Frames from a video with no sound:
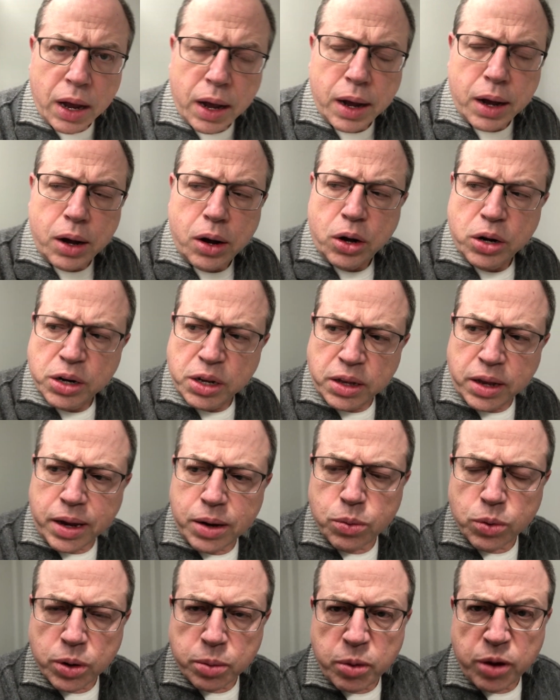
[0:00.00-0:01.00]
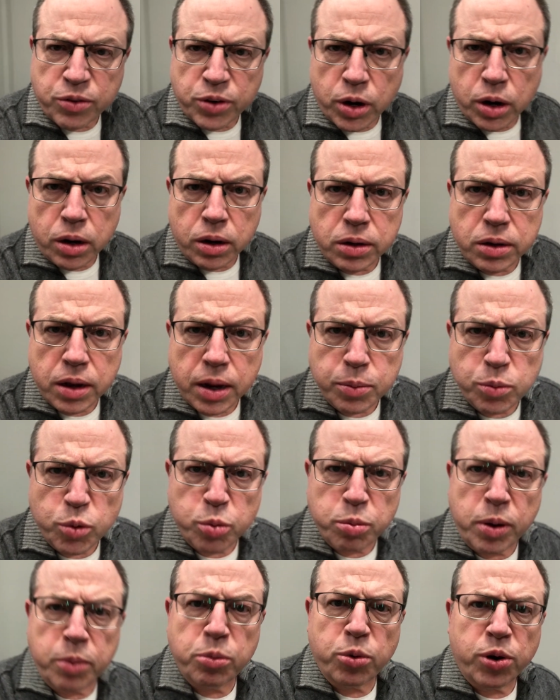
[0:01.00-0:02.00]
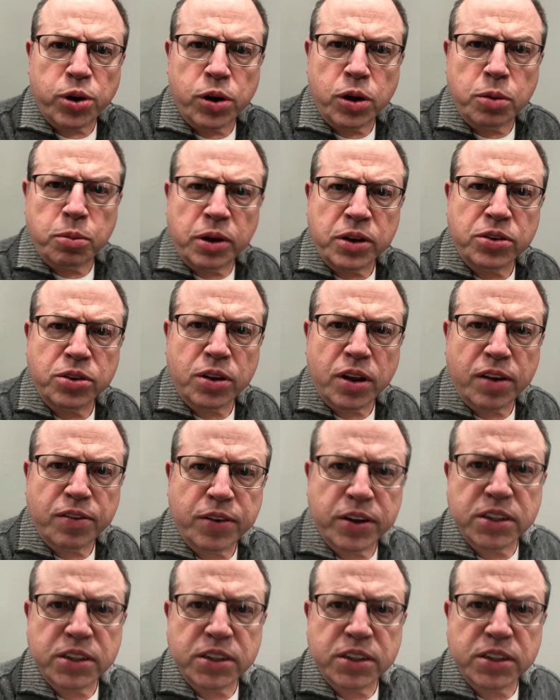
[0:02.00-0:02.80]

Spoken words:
On a night when I'm having a hard time remembering all my stuff,